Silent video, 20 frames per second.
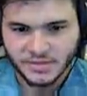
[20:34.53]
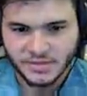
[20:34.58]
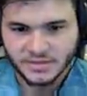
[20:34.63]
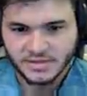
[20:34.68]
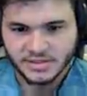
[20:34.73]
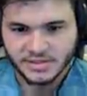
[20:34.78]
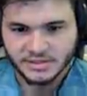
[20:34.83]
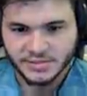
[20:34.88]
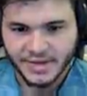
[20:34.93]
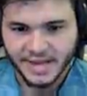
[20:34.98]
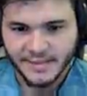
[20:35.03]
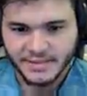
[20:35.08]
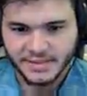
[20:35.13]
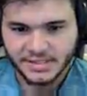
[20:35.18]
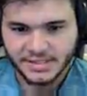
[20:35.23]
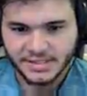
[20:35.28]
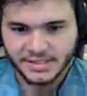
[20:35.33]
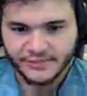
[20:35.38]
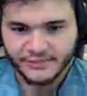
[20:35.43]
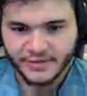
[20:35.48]
So what
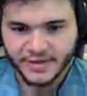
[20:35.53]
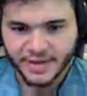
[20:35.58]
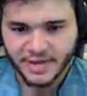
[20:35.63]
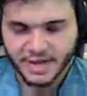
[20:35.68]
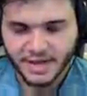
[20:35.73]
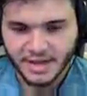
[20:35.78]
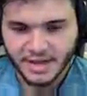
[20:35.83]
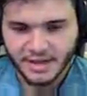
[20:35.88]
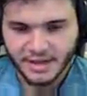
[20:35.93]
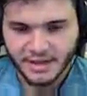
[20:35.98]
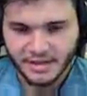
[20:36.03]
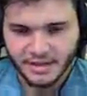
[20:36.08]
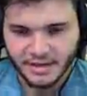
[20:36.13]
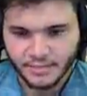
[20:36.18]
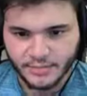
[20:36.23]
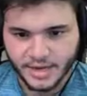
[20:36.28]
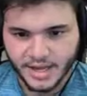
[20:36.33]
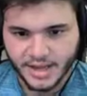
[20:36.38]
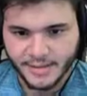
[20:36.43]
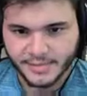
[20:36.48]
happens if, uh, hold
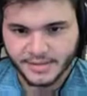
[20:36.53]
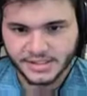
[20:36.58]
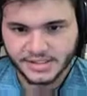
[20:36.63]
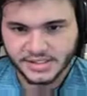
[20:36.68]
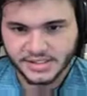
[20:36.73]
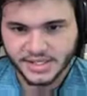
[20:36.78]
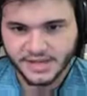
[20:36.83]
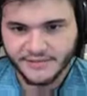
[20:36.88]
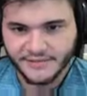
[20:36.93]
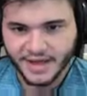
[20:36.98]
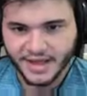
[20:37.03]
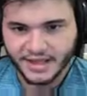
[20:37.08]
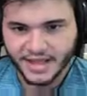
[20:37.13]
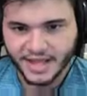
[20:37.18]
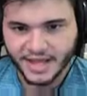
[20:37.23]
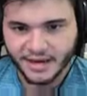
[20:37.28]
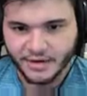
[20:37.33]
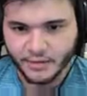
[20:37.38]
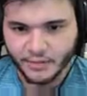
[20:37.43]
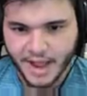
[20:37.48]
on, what happens if I,
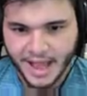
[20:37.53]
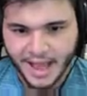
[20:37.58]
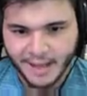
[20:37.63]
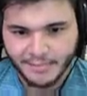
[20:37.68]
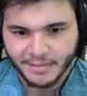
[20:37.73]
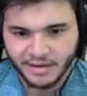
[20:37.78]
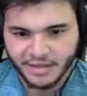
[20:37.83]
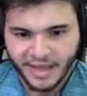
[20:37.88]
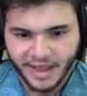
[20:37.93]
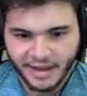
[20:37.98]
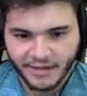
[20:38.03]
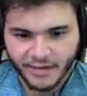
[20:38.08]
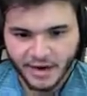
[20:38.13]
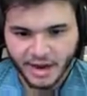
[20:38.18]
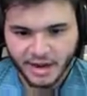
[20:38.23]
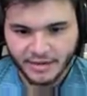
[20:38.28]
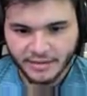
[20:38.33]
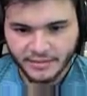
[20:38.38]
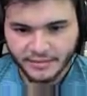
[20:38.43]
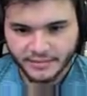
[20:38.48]
like, grabbed that,
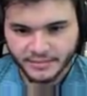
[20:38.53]
right?